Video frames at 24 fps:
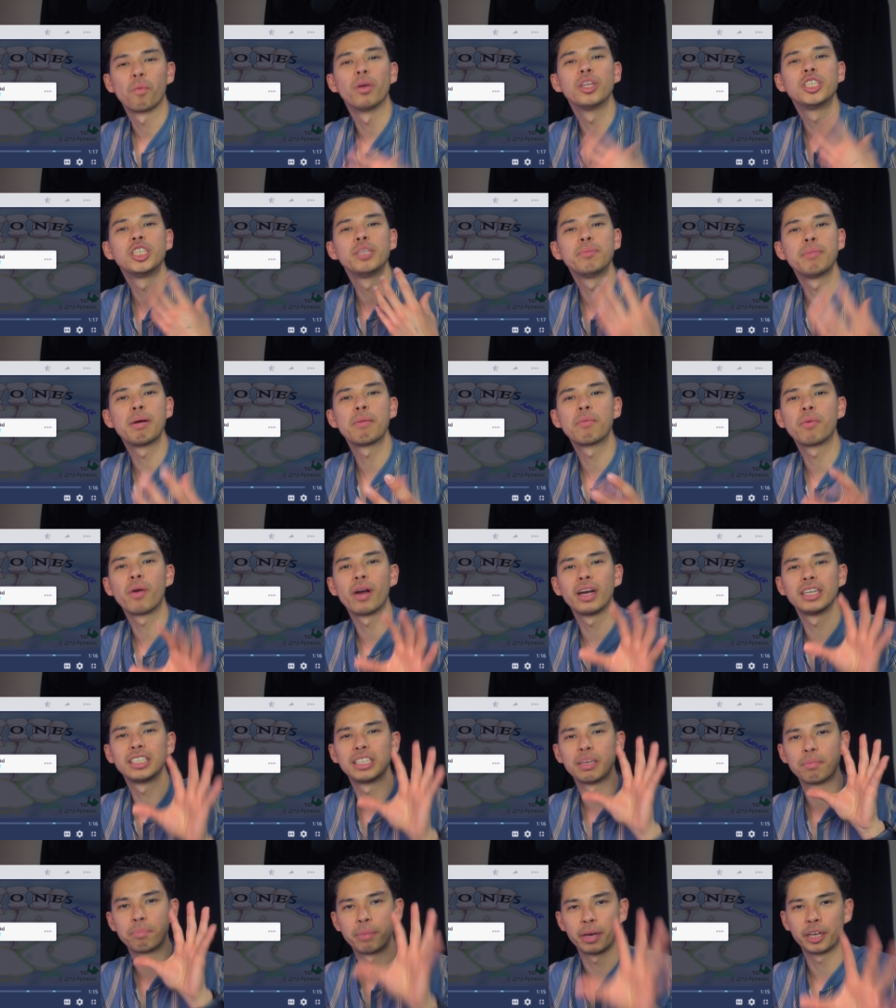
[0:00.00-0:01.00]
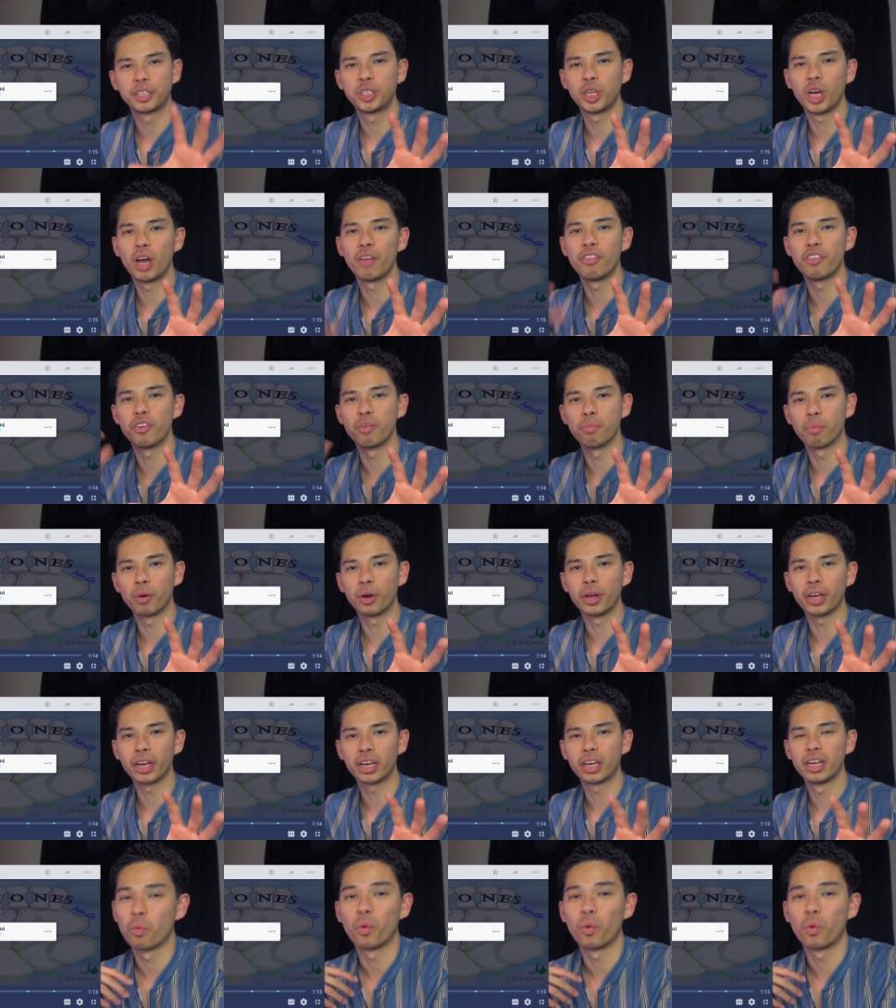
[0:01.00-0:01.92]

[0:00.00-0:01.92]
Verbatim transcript: Once you memorize the picture and the mnemonic,